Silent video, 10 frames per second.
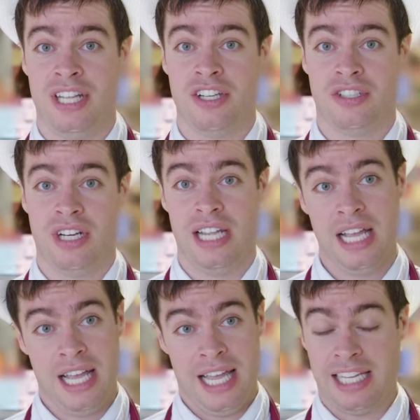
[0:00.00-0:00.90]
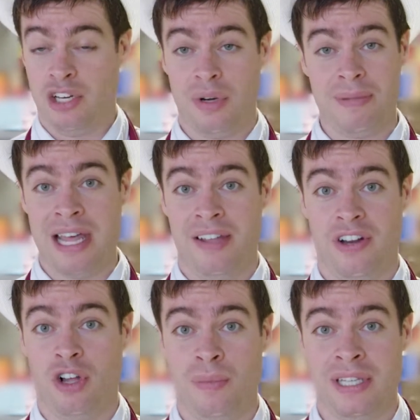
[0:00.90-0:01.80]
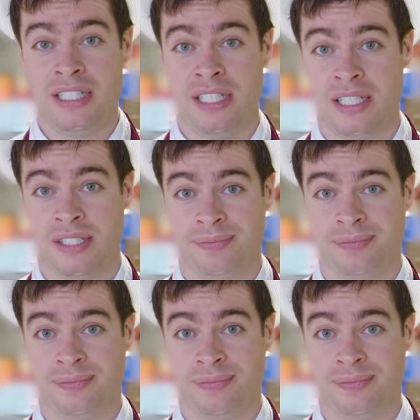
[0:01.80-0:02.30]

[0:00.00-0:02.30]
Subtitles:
industry, it can only benefit all businesses.